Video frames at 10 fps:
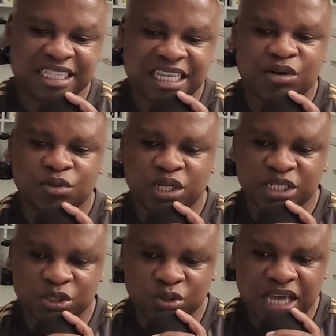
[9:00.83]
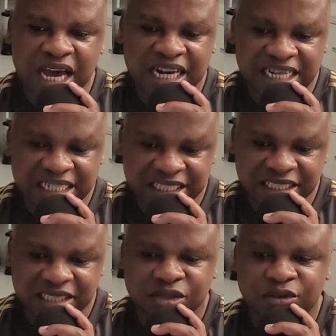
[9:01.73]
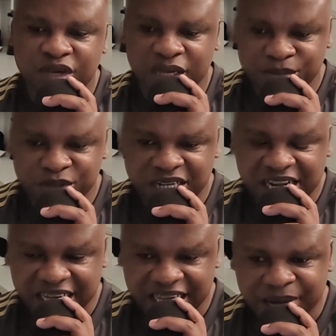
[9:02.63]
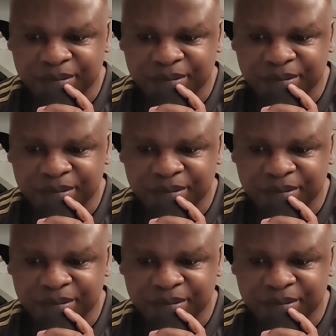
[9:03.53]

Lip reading: Then we can do the analysis of Cape United game.